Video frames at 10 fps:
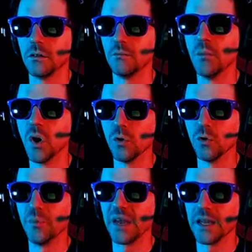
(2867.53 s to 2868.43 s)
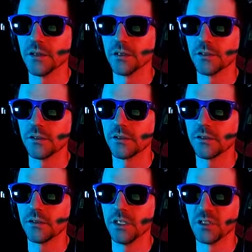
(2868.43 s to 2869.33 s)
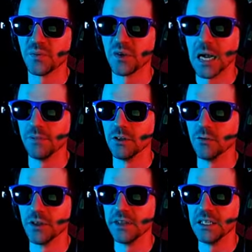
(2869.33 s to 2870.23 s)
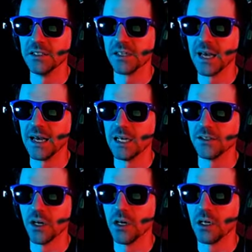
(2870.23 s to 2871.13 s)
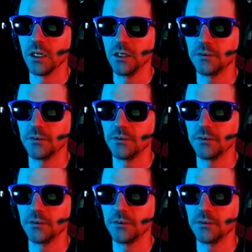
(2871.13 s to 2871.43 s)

Mole bears is probably what these guys are.